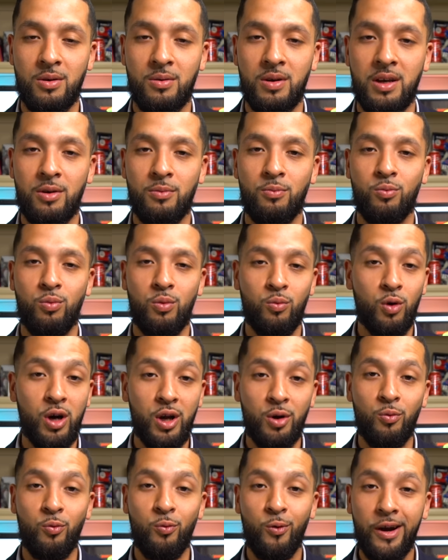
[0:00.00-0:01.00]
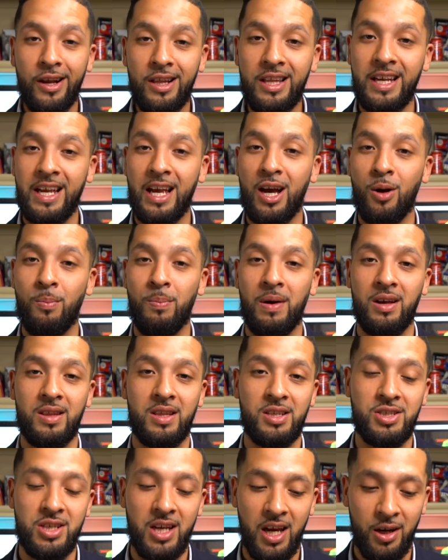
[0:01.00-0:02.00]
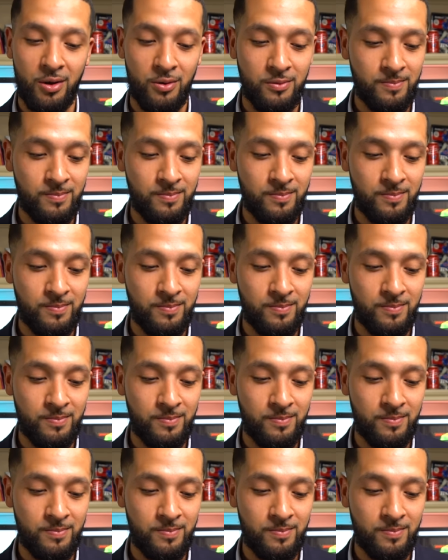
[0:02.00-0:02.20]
It would really help out the channel.